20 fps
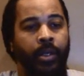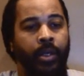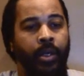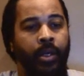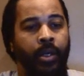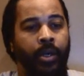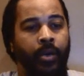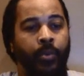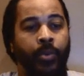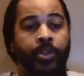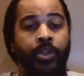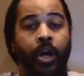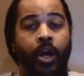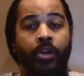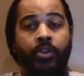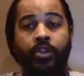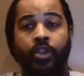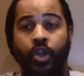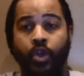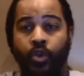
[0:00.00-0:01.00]
Which
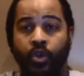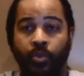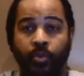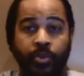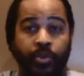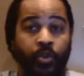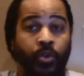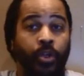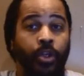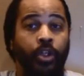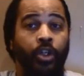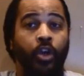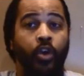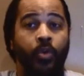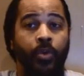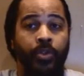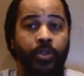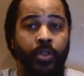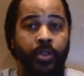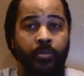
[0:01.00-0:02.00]
also was going to
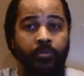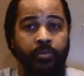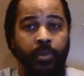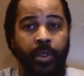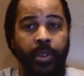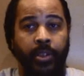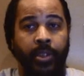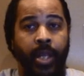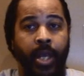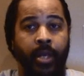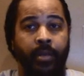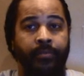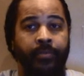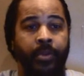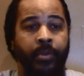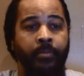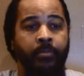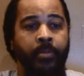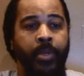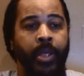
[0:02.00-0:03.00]
go into the breakdown of
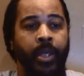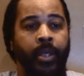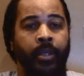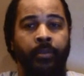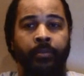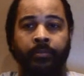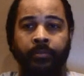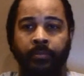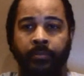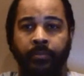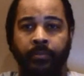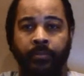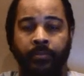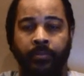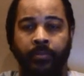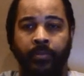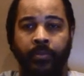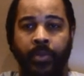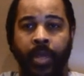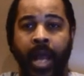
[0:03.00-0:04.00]
him being
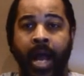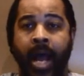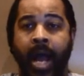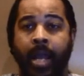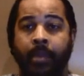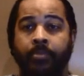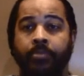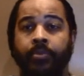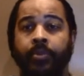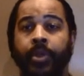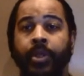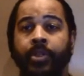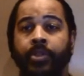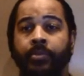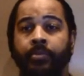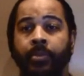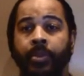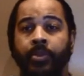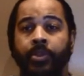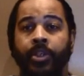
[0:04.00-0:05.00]
the high
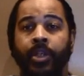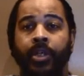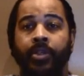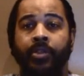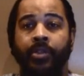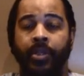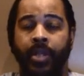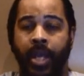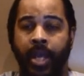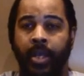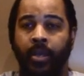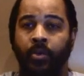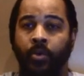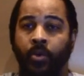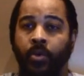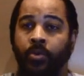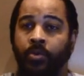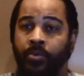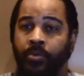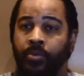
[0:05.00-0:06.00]
priest Melchizedek,
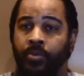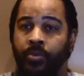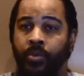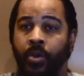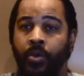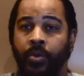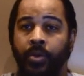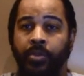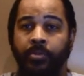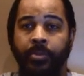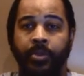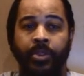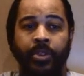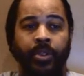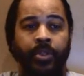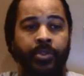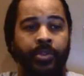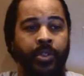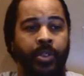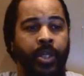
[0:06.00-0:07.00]
or is known as
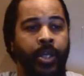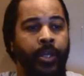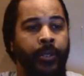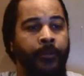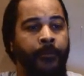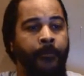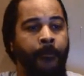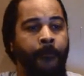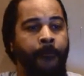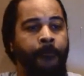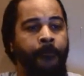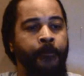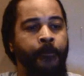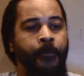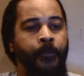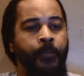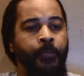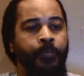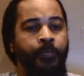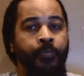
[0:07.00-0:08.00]
Melchizedek.
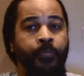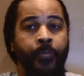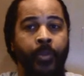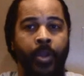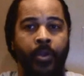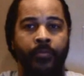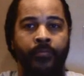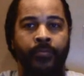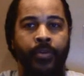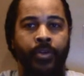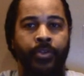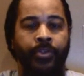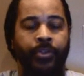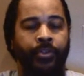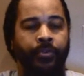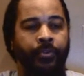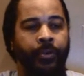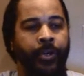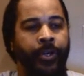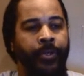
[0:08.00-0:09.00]
Verse
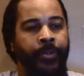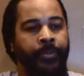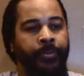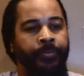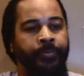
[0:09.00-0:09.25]
3.